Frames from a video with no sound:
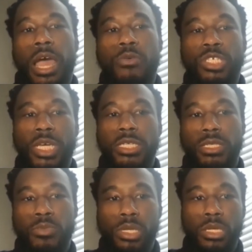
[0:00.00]
how we
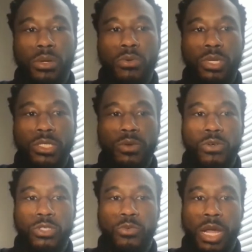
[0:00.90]
change the political
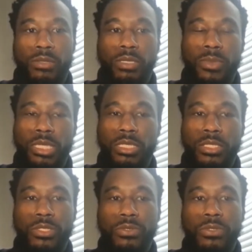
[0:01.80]
discourse around some of these
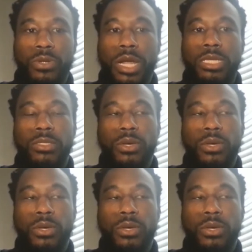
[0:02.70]
issues, right?